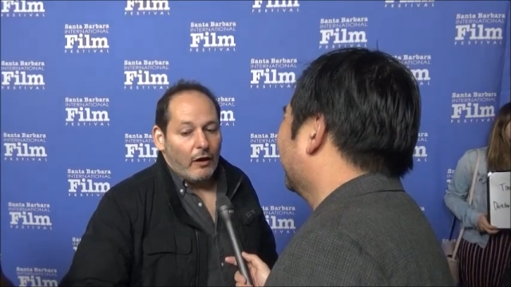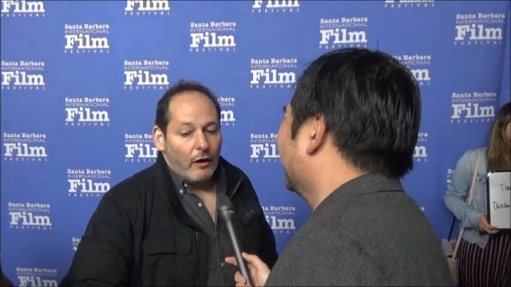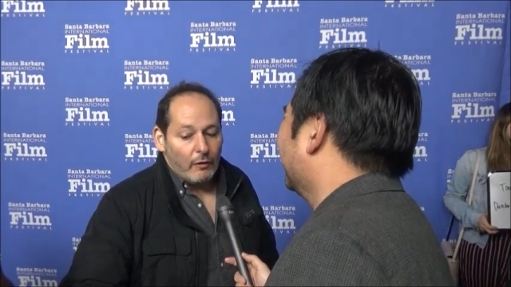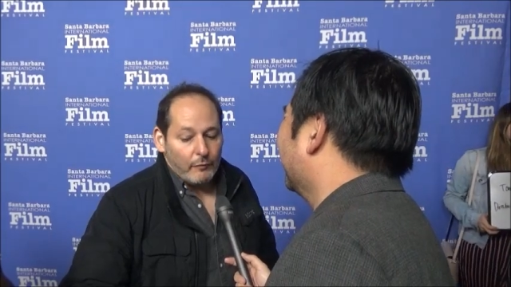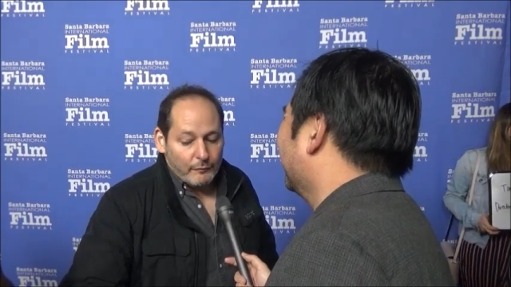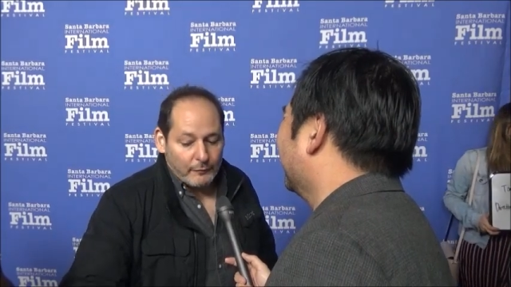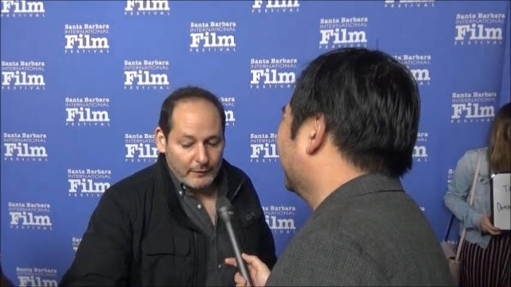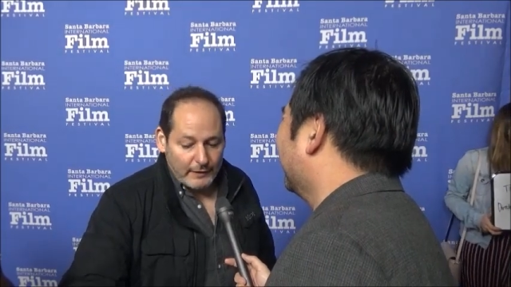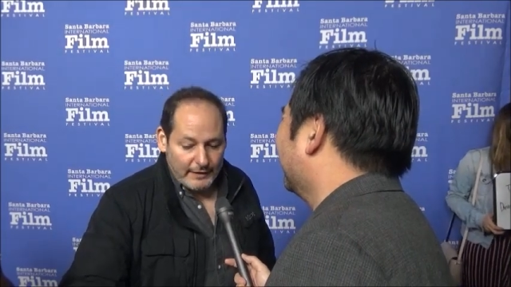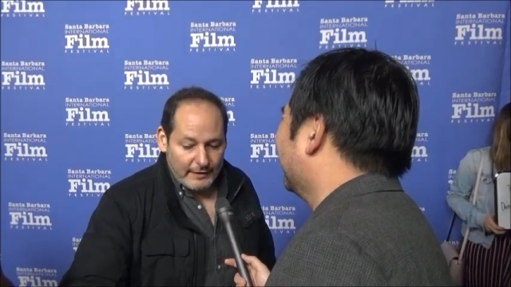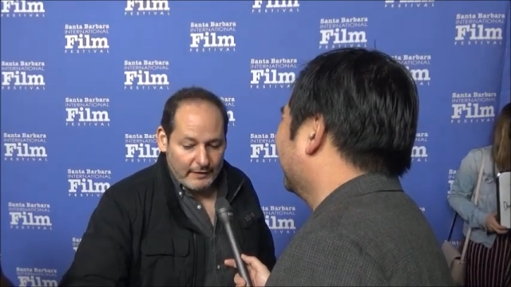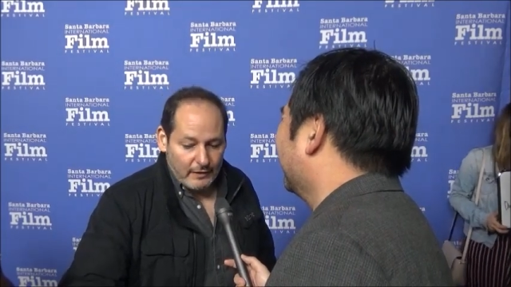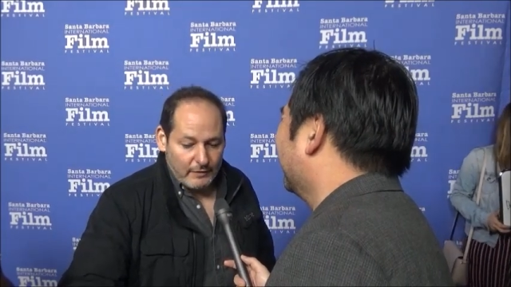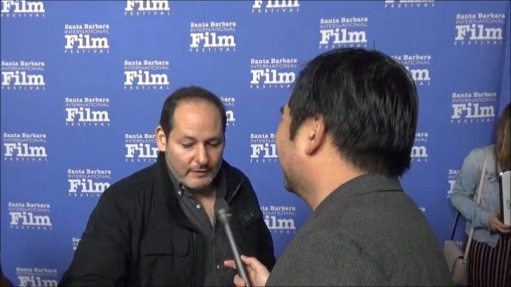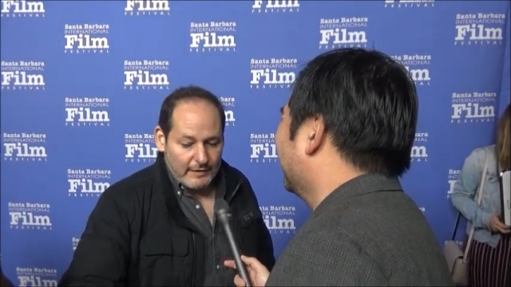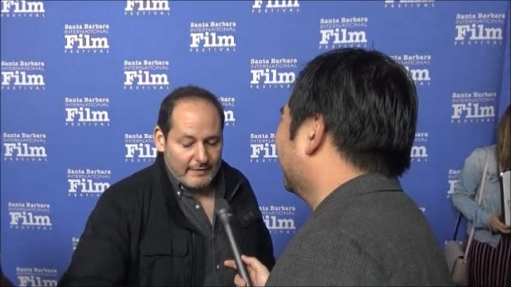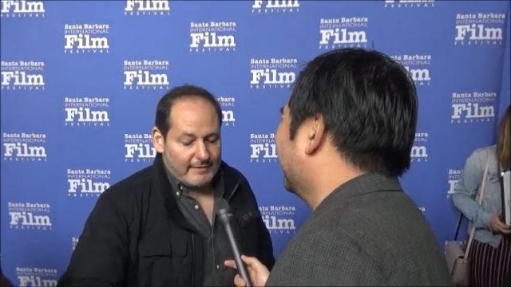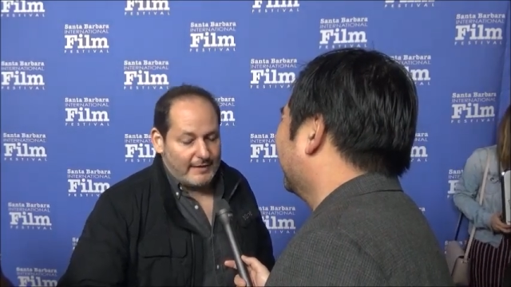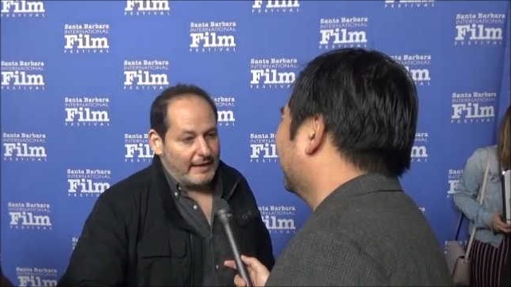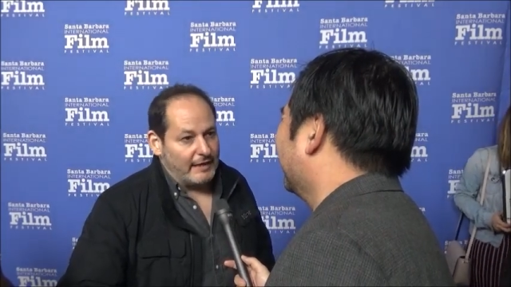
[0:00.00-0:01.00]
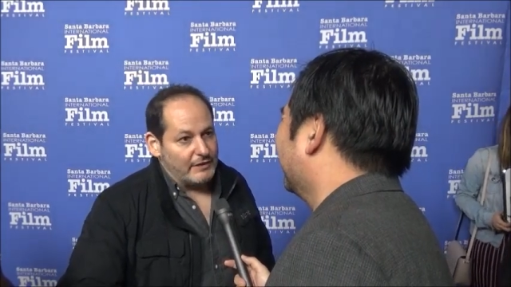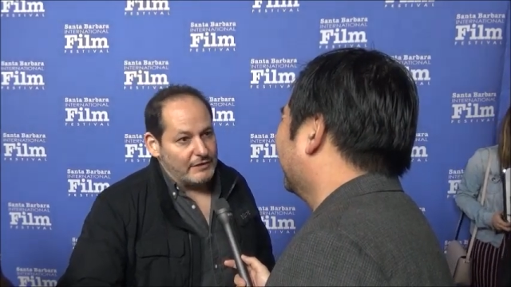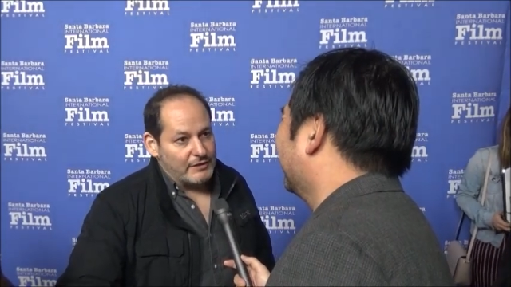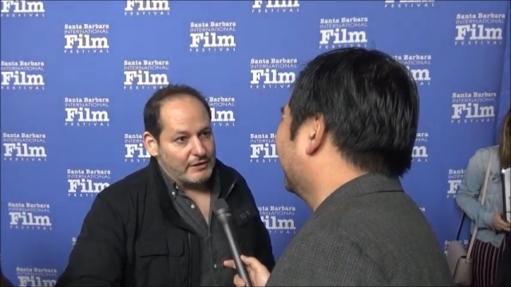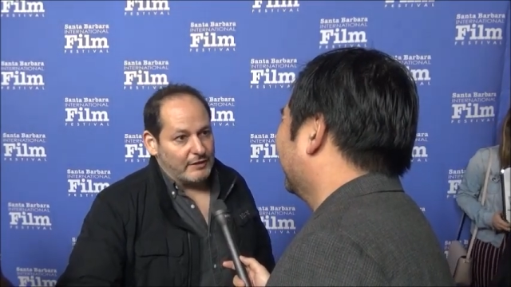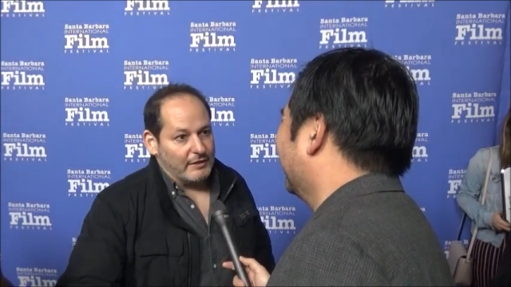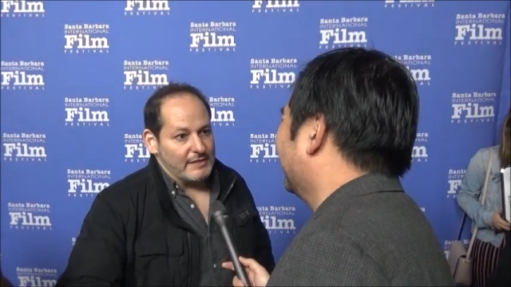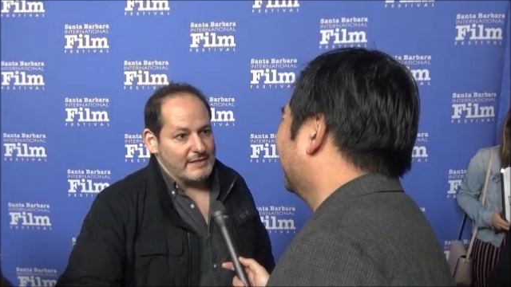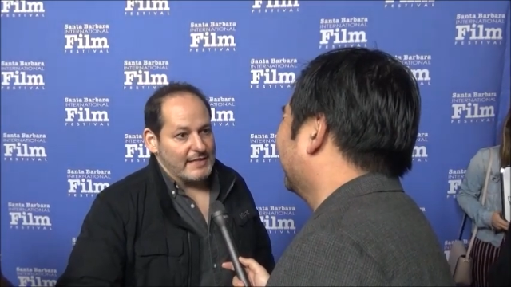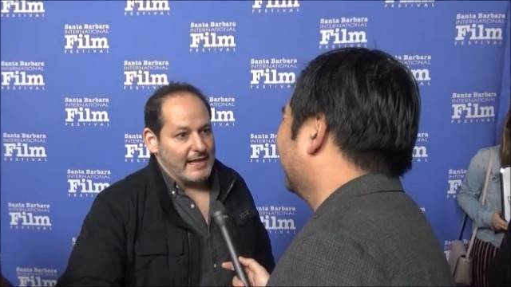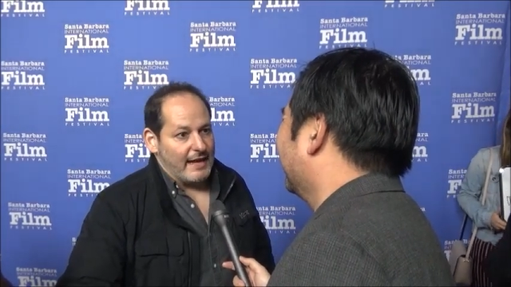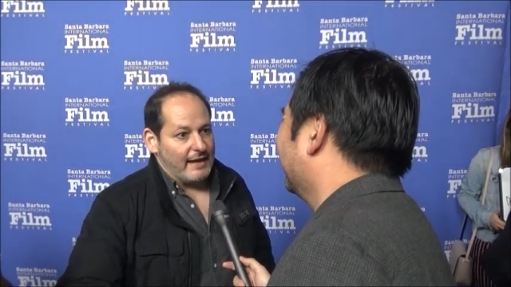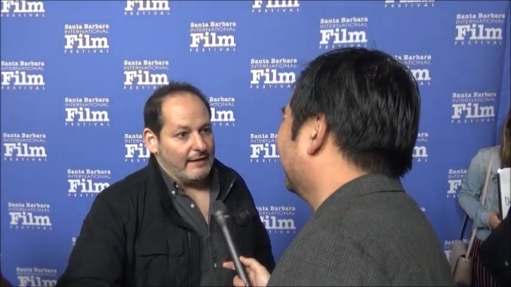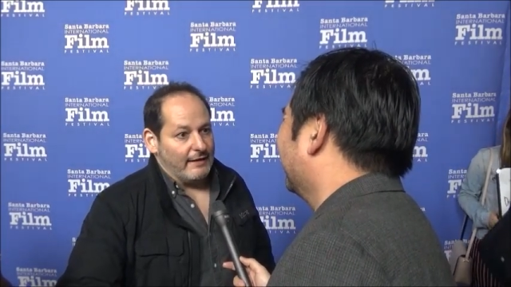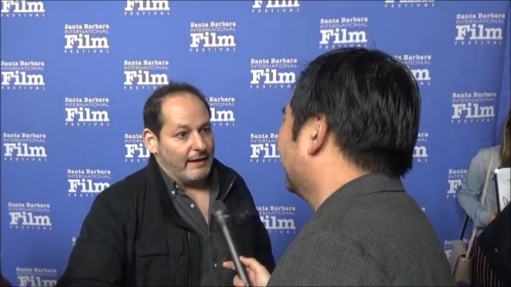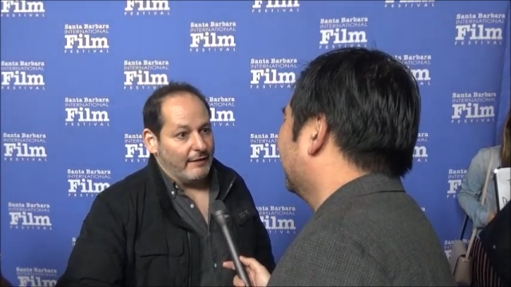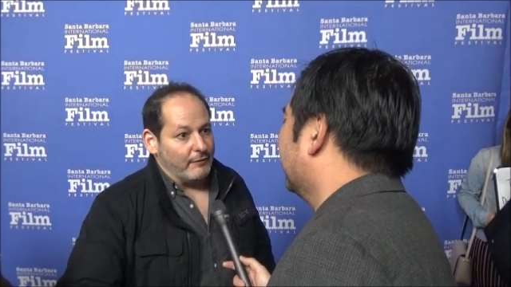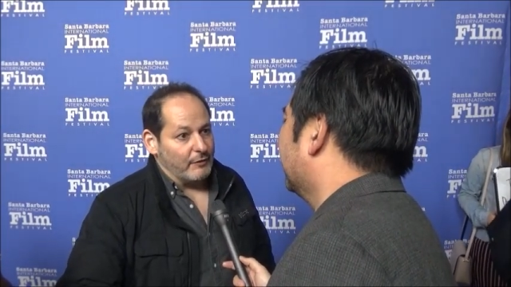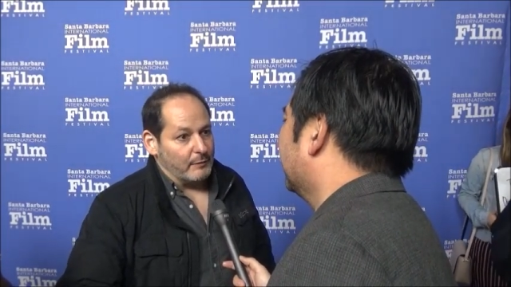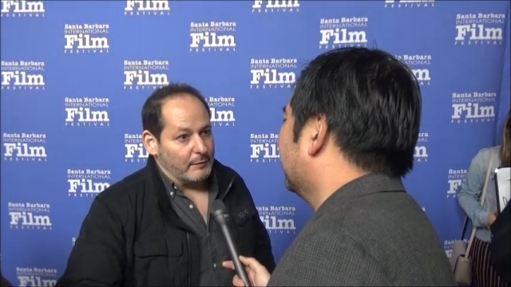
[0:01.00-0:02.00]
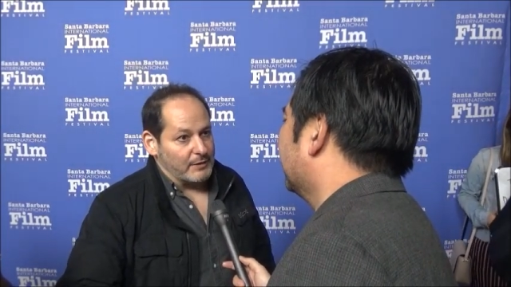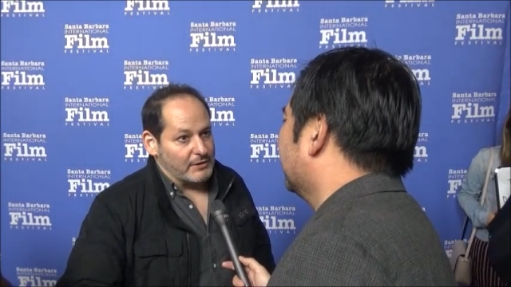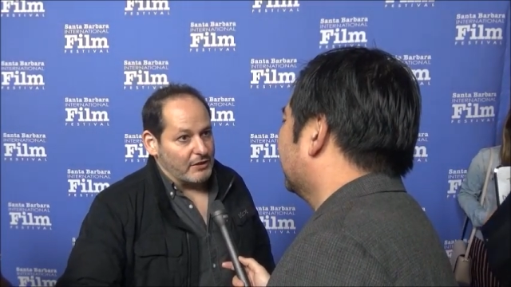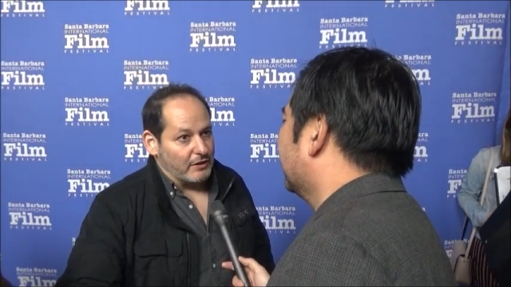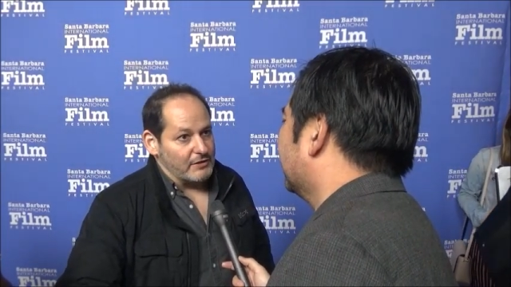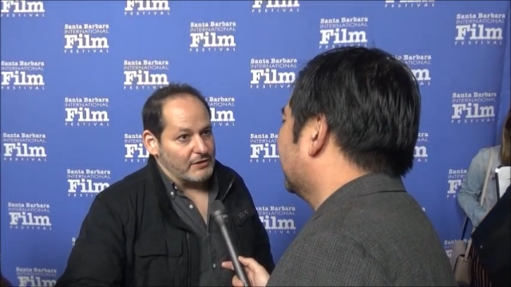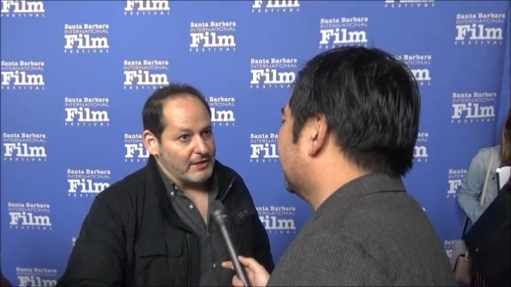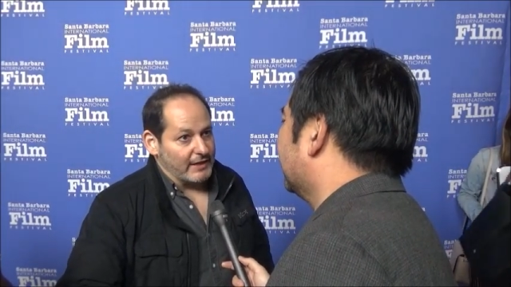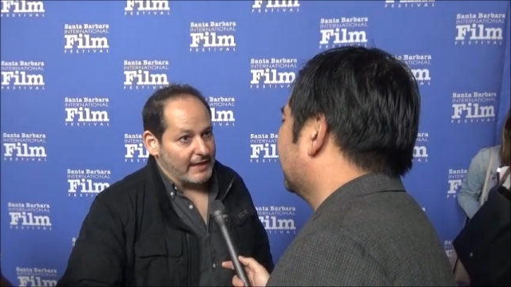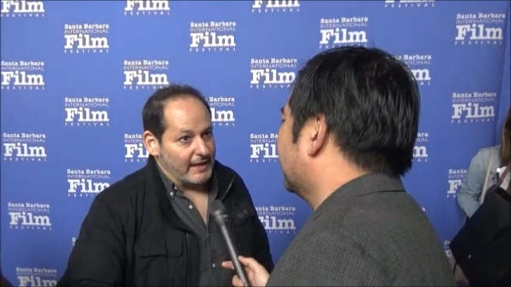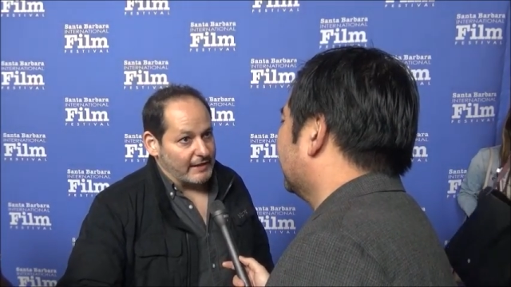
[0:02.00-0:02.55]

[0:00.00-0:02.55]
Hopefully, though, the danger is that everyone starts